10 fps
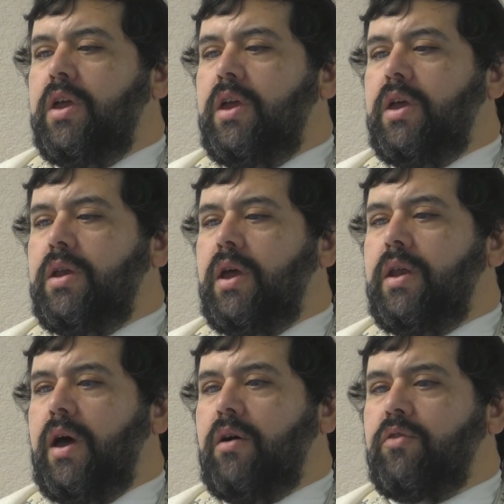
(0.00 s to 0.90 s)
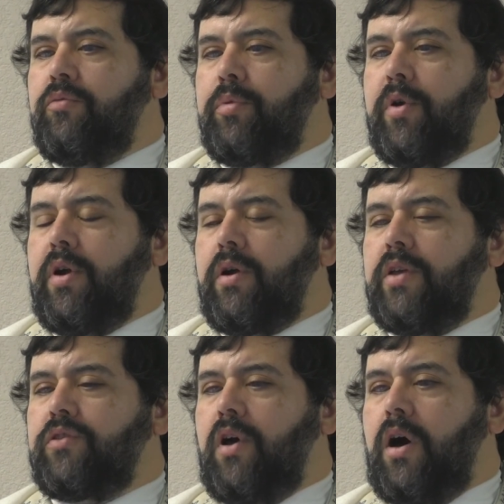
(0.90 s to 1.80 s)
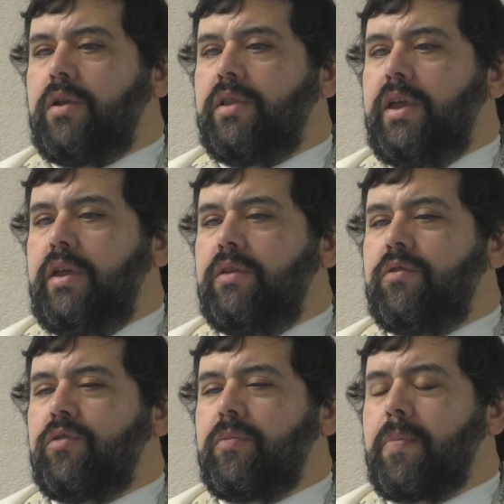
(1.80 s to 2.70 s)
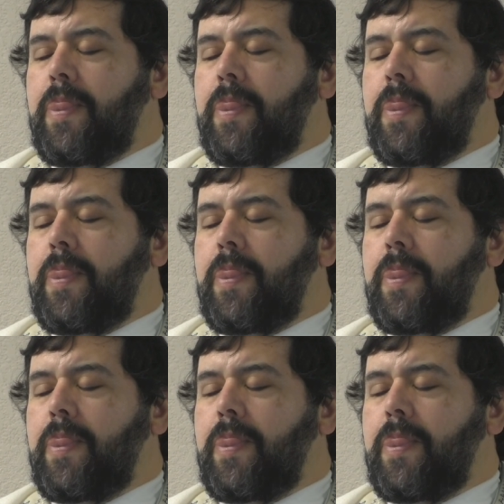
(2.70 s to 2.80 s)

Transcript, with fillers: in and out of prayer as God leads.